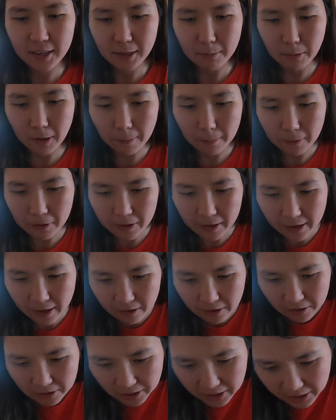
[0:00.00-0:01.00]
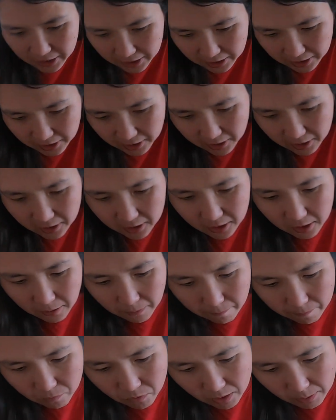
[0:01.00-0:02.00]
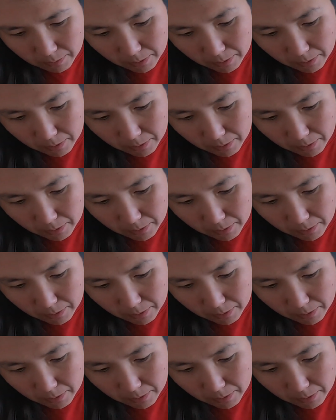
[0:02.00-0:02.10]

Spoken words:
I'm gonna put it out on here. I'm